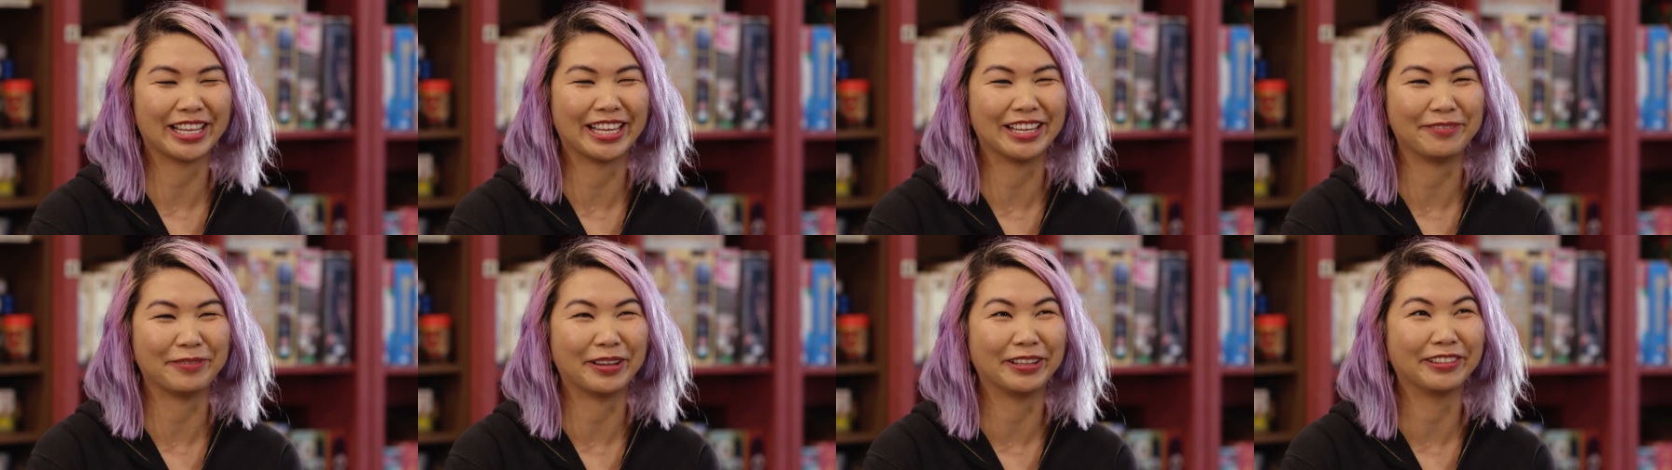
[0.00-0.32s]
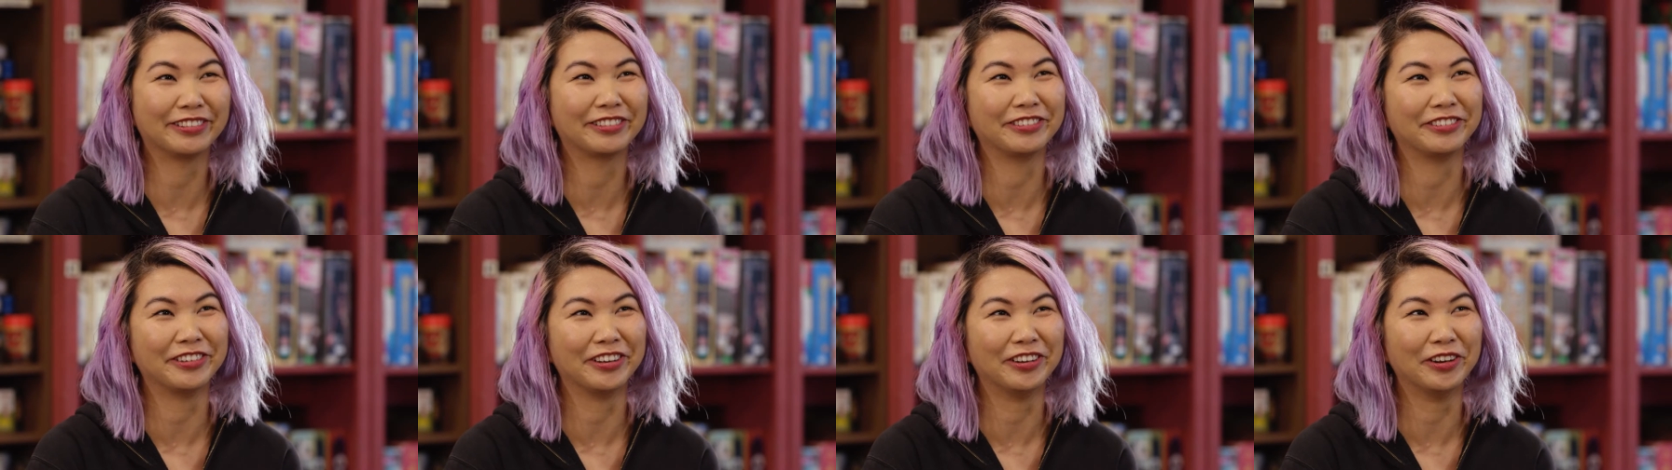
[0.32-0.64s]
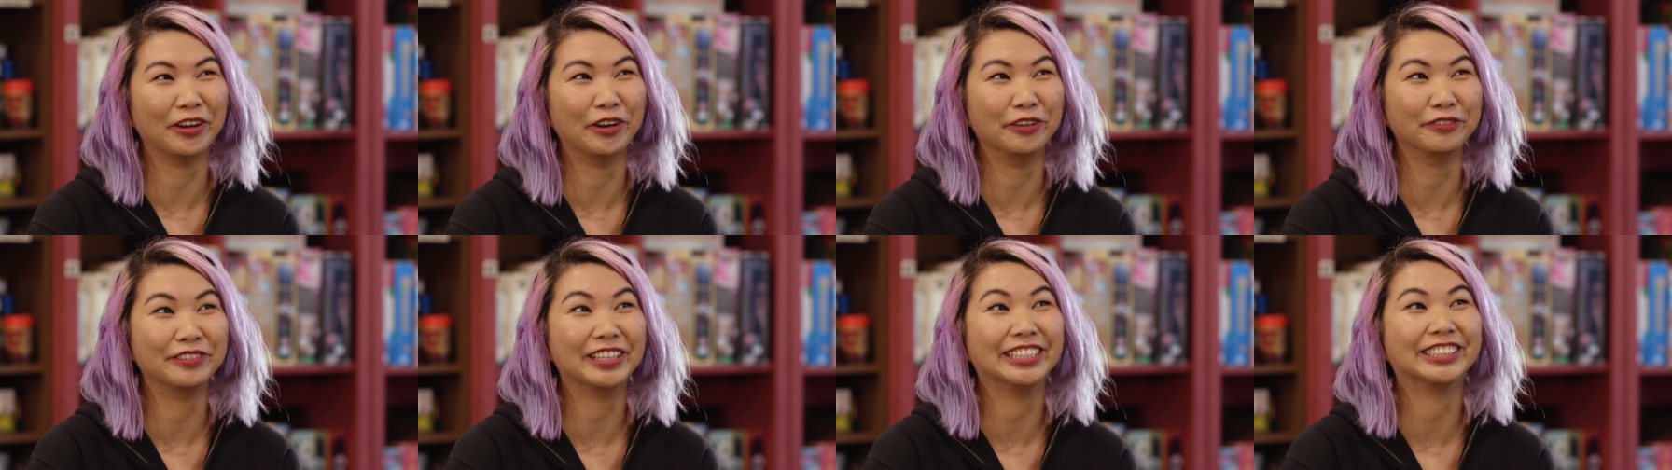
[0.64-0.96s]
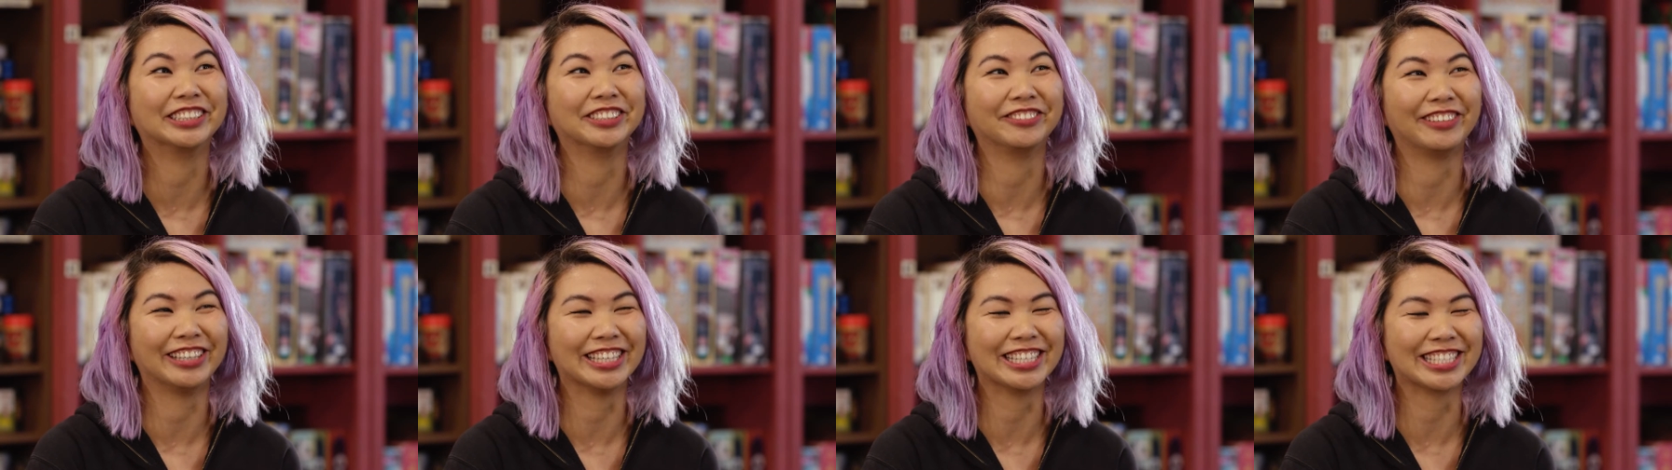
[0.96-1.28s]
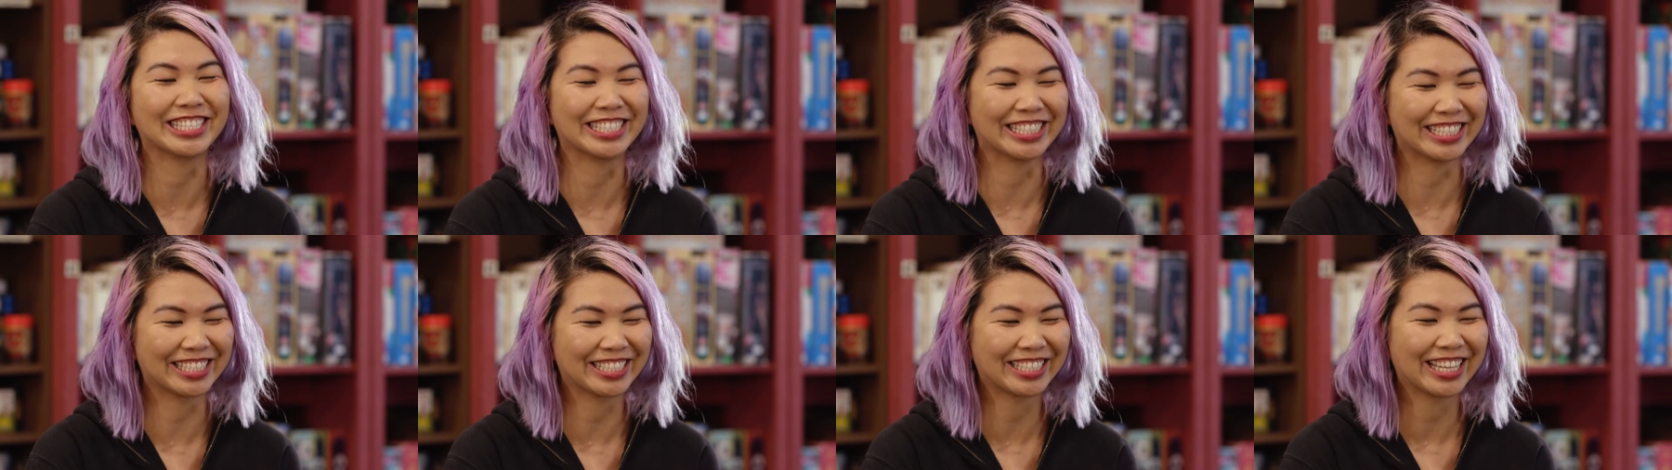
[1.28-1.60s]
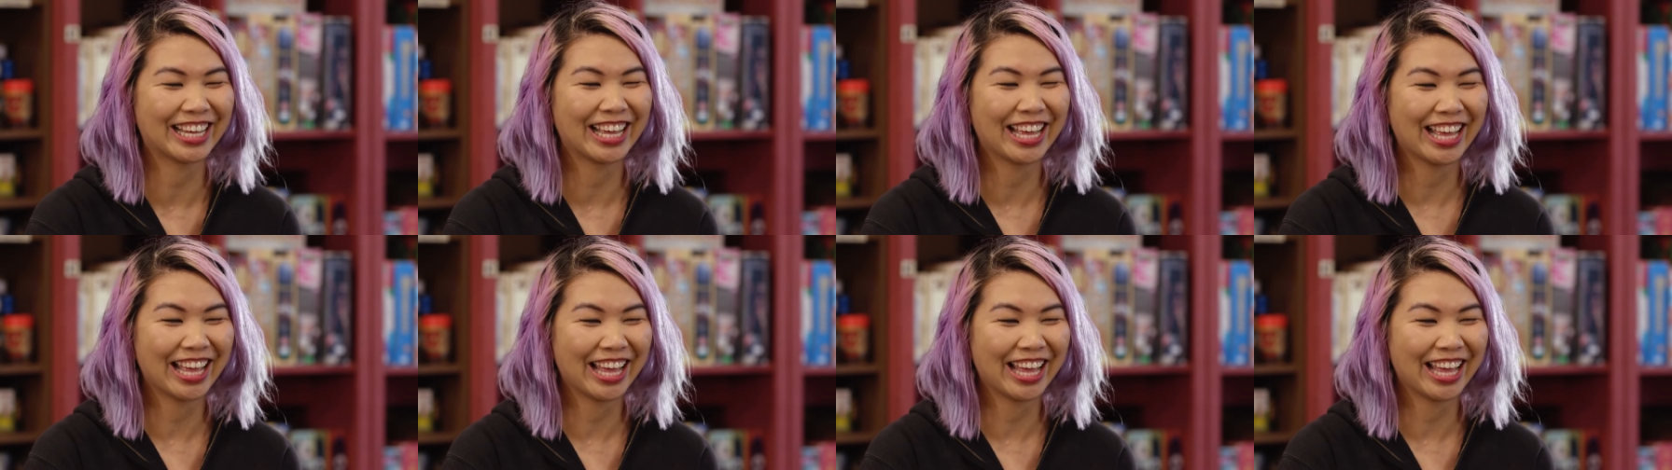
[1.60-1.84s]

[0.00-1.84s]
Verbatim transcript: He went through a lot of iterations,